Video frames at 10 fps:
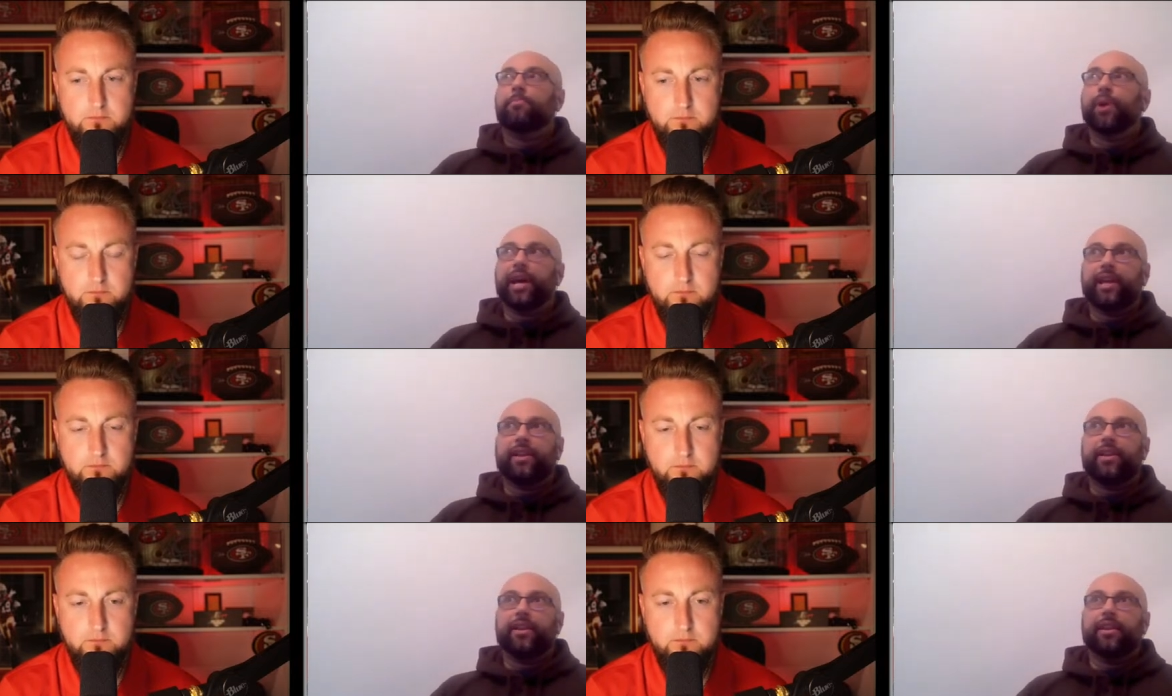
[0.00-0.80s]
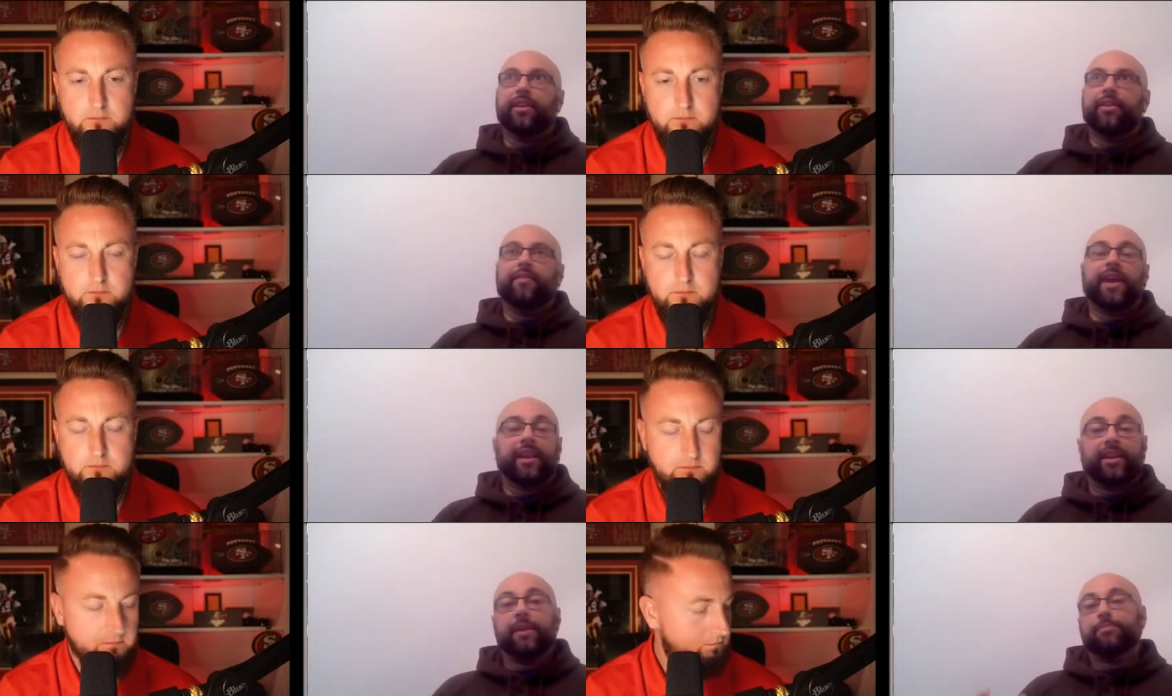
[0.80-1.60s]
Speaker 1: But they
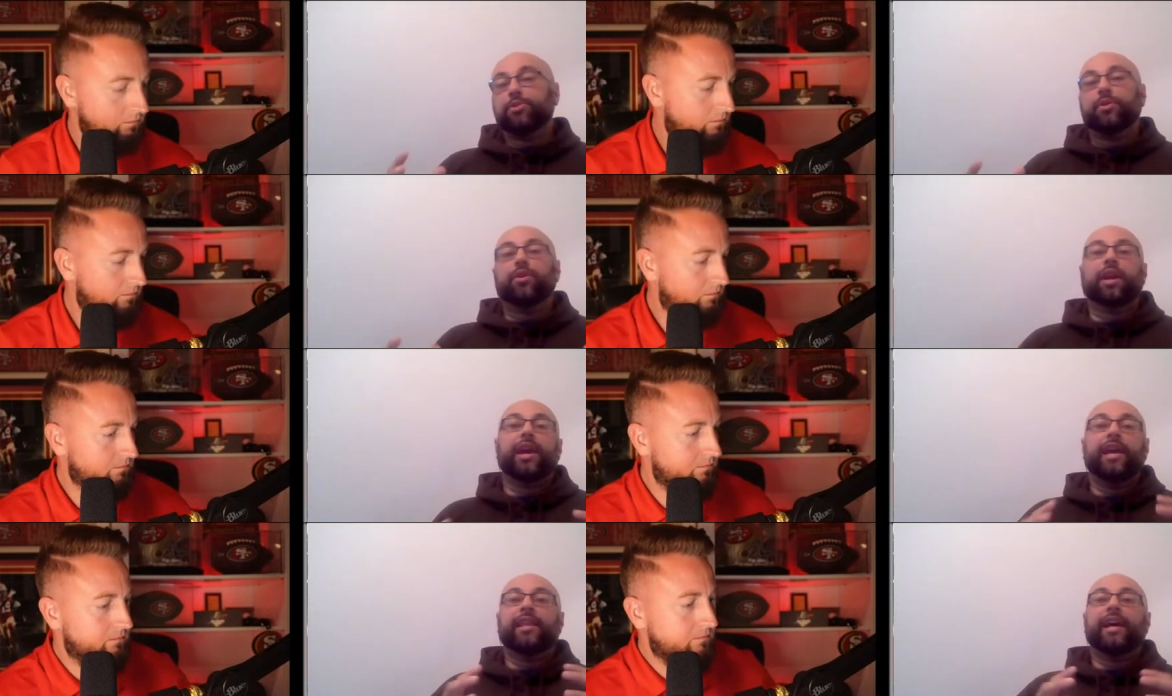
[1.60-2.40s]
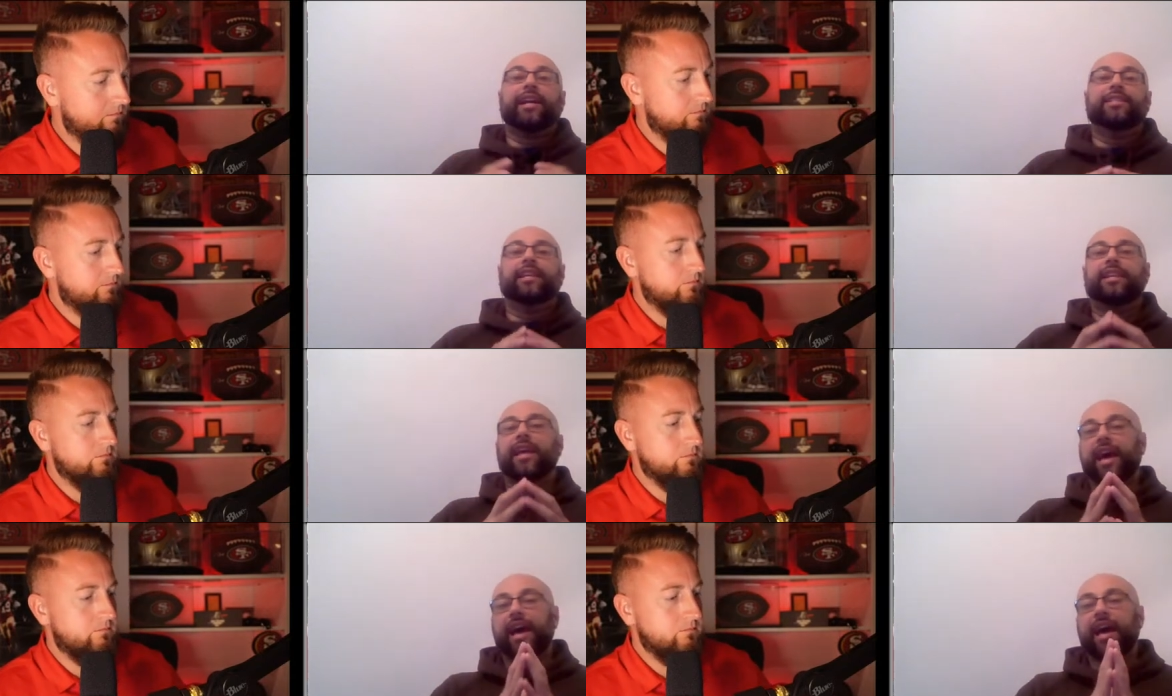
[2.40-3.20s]
ended up doing okay. And like I
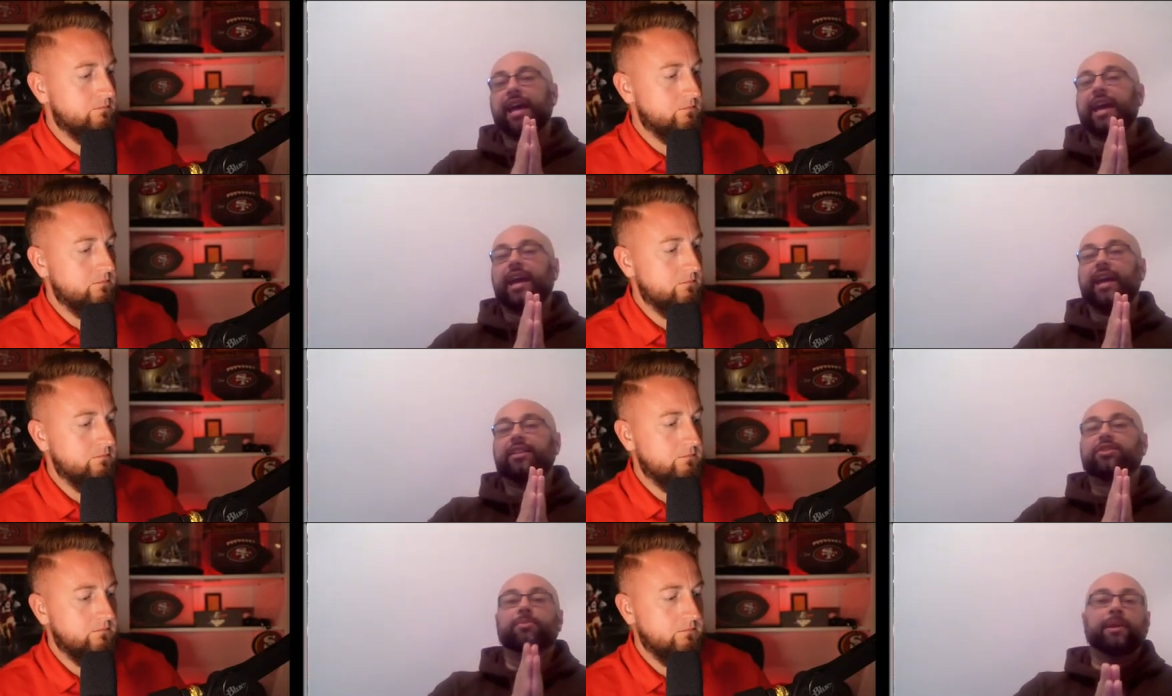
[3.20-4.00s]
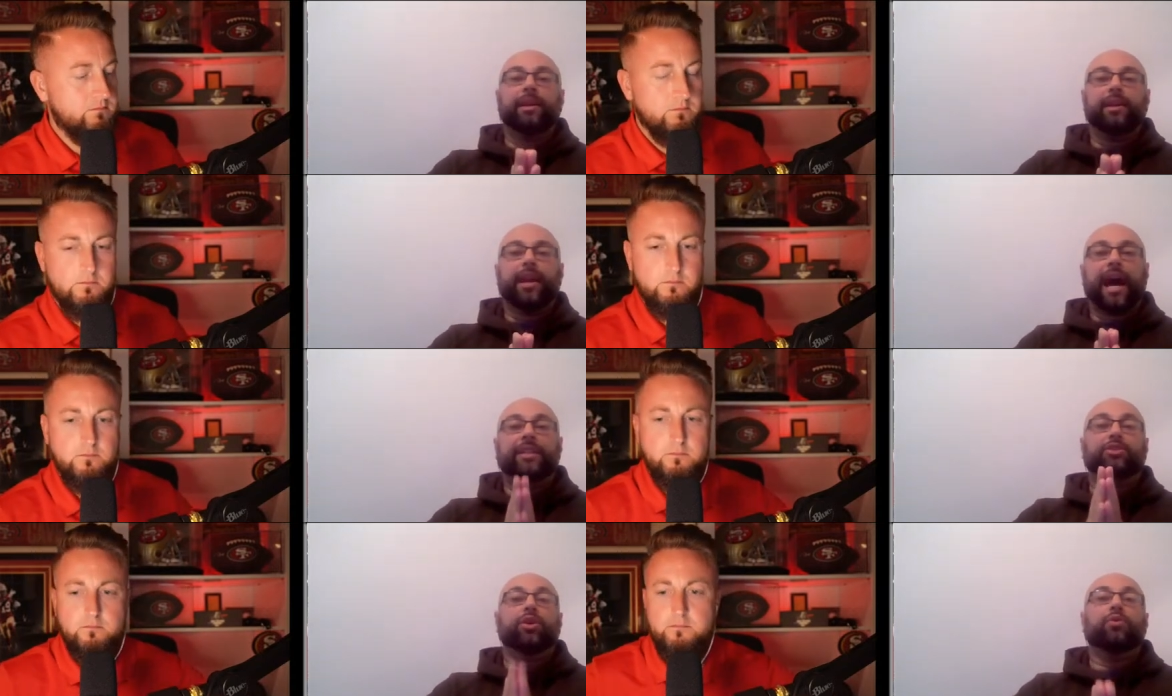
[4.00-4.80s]
said, to me, I
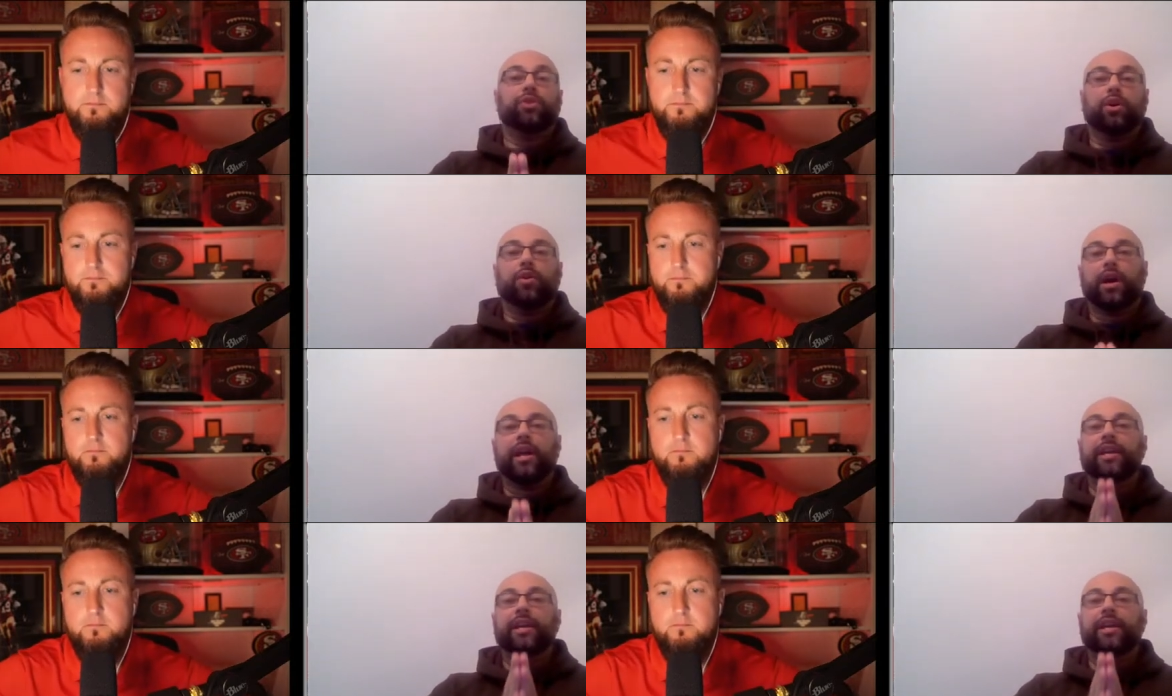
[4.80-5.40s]
don't know.